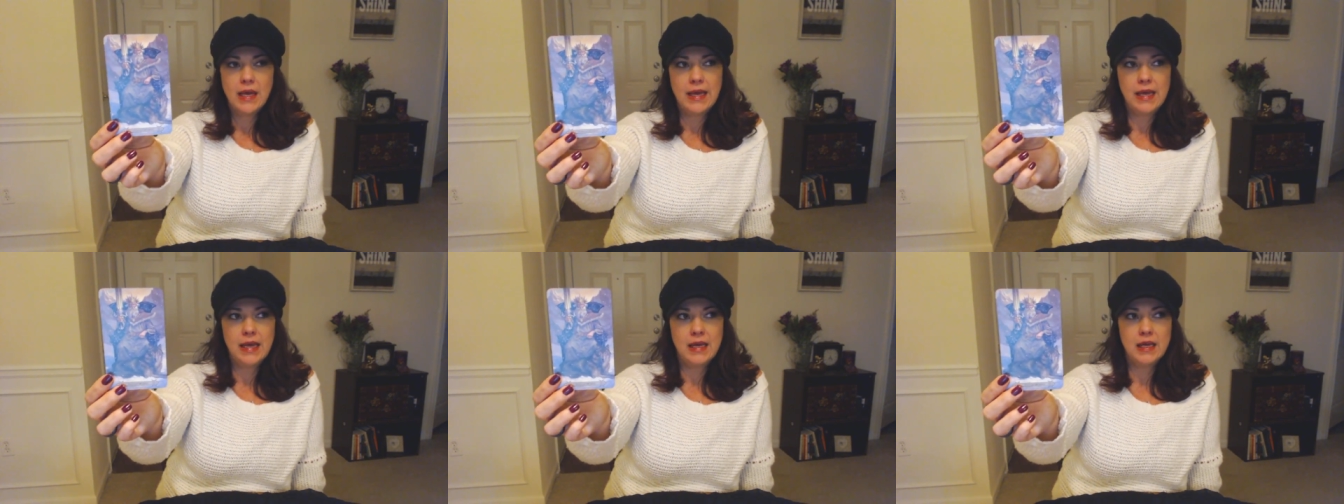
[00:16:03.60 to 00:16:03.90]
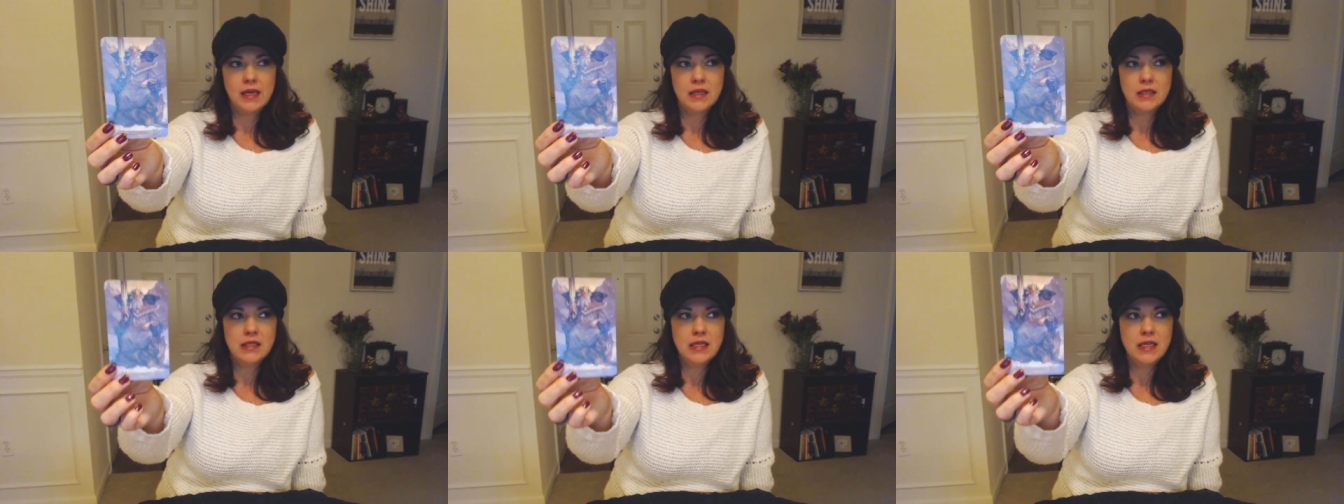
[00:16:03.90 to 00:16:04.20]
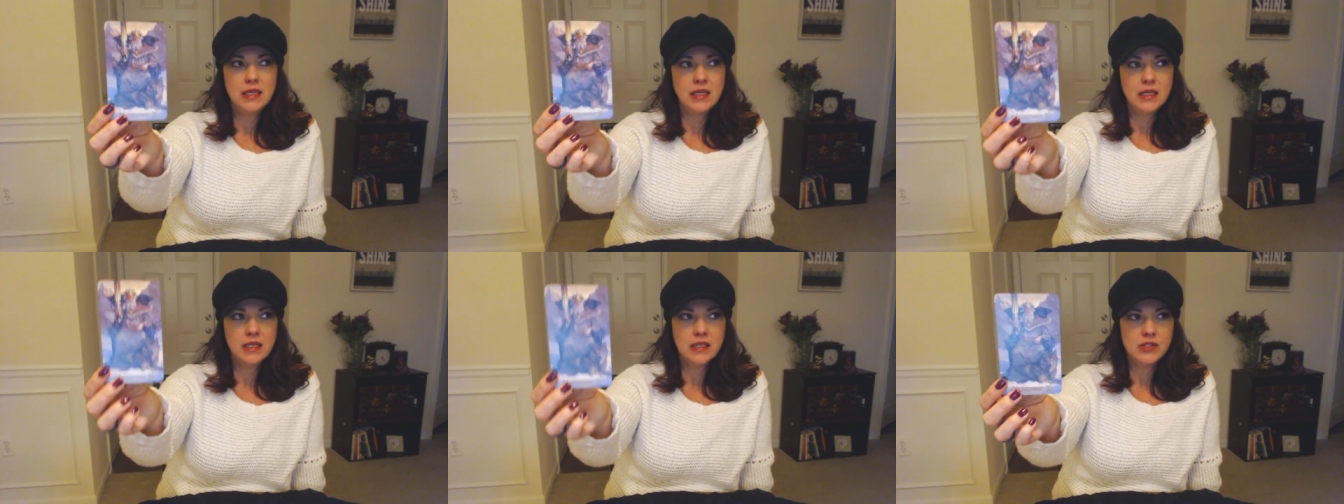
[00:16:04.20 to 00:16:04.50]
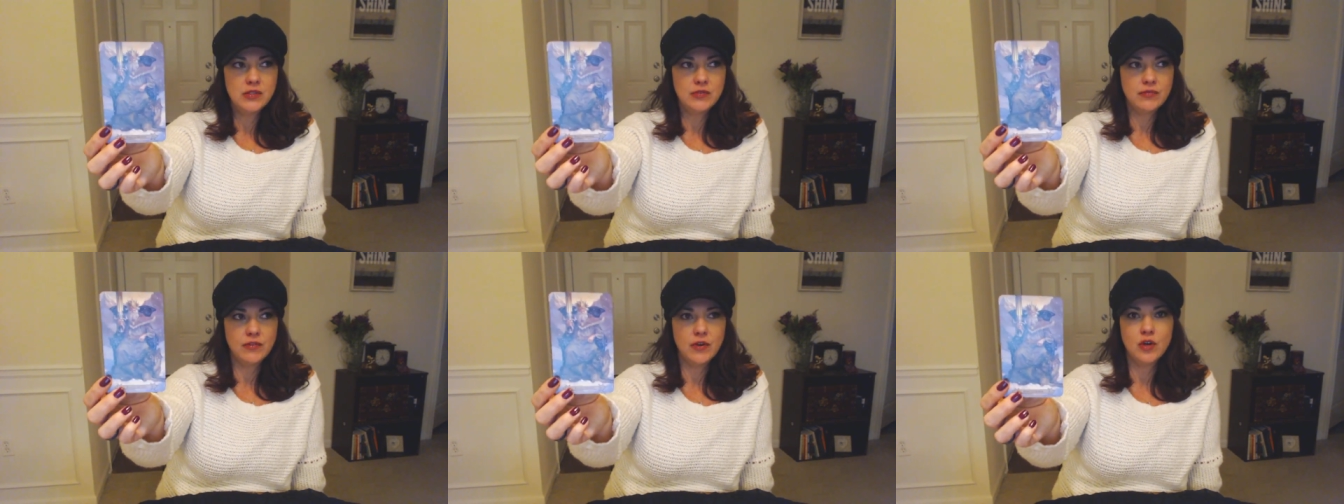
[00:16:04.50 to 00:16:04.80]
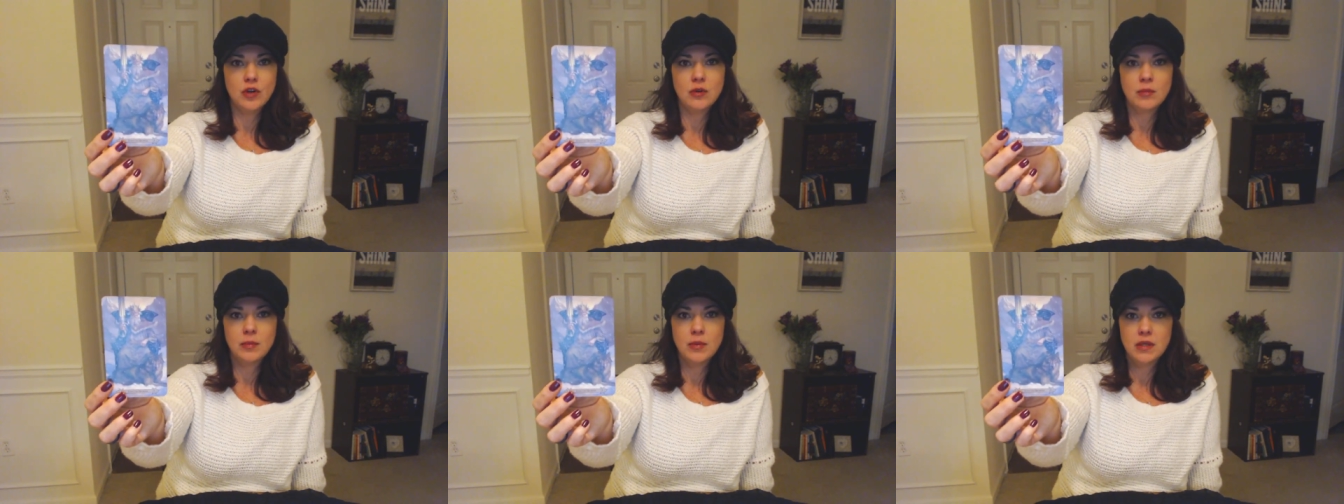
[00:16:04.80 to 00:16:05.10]
And he is
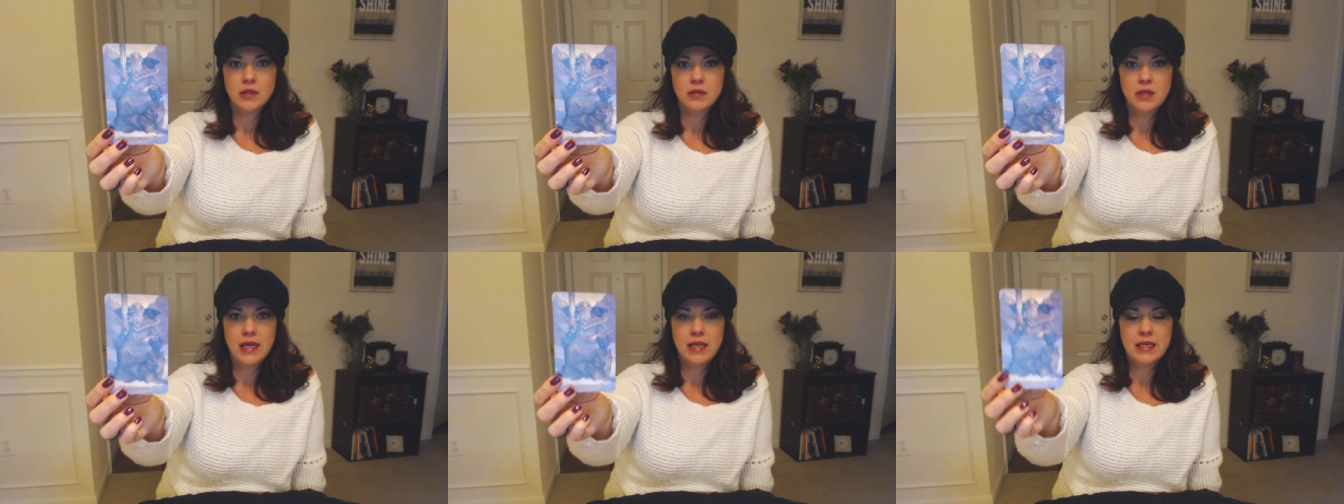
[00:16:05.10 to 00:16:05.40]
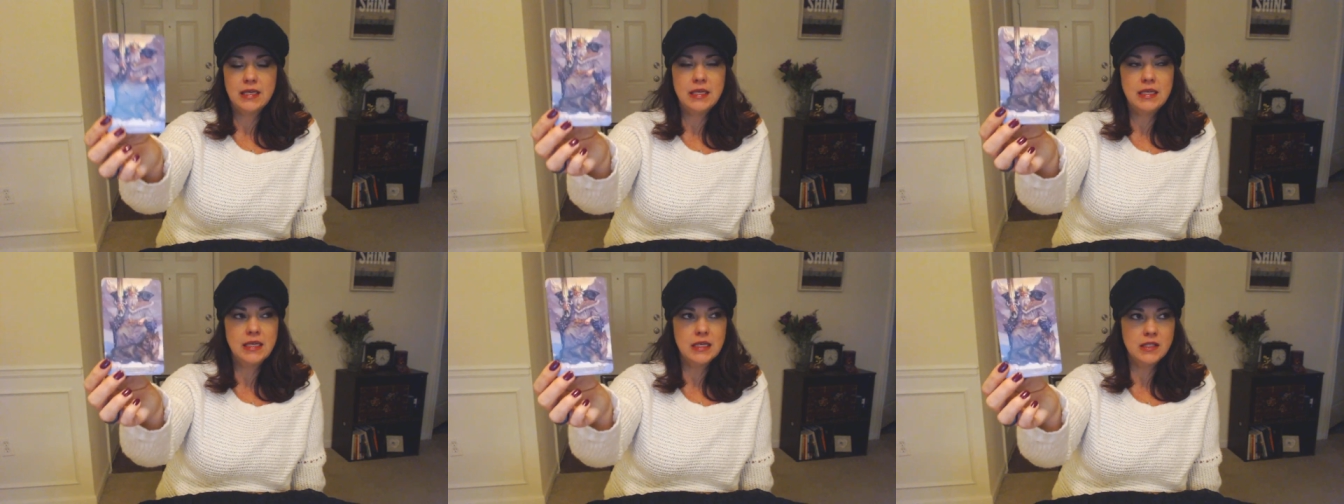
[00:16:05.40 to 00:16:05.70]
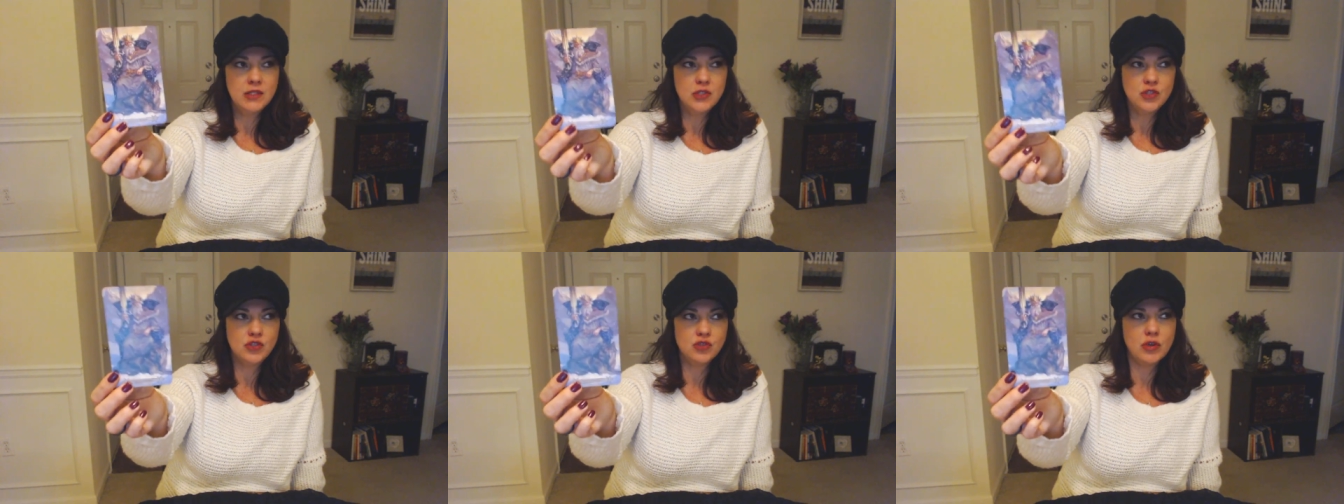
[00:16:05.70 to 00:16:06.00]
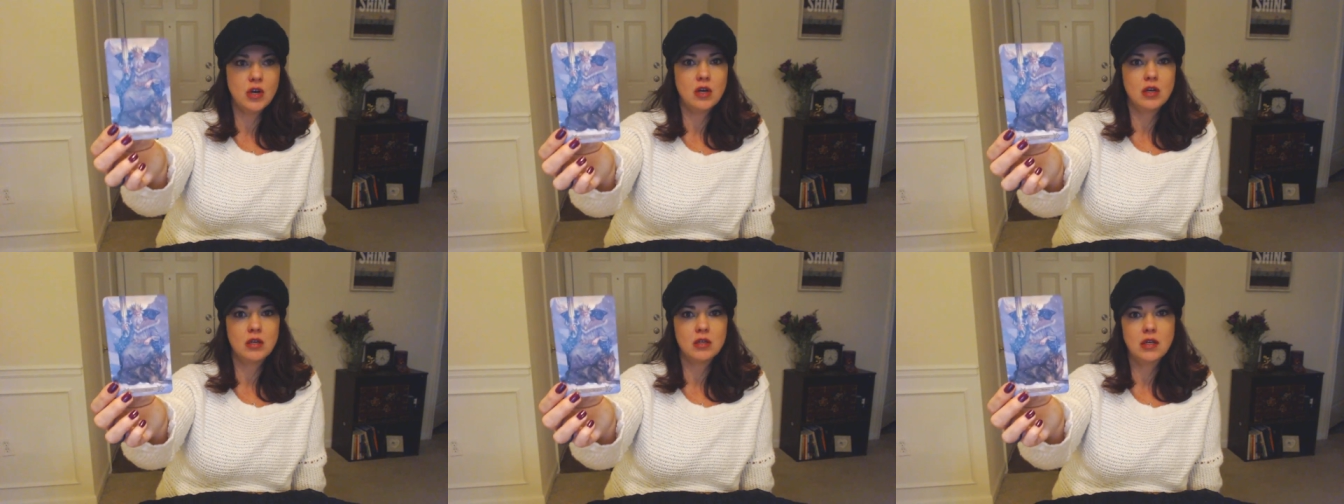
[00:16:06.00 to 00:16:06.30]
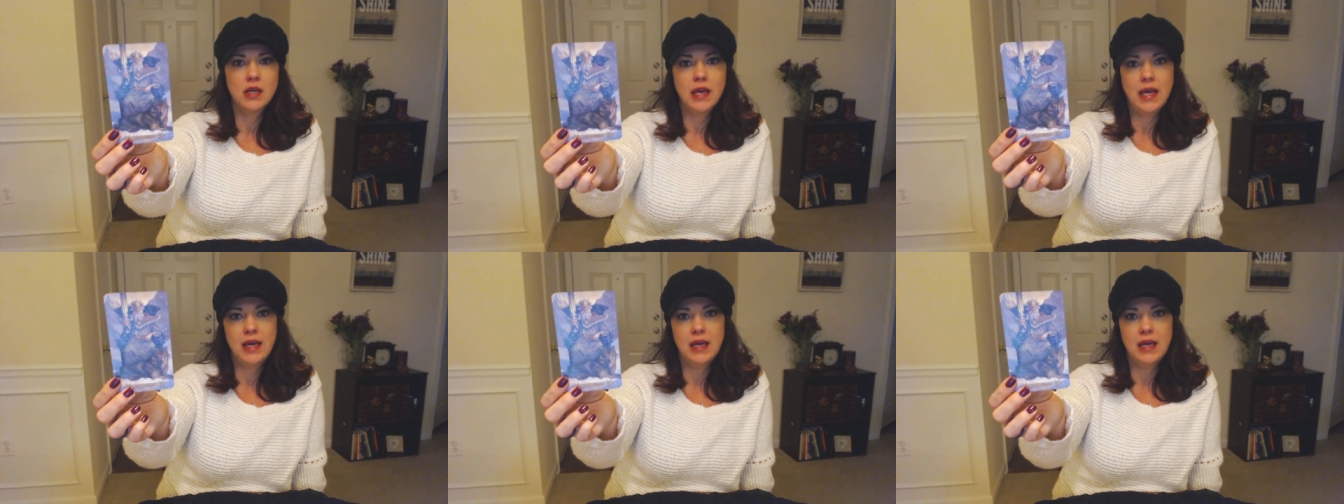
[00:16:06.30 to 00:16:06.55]
firm and he is strong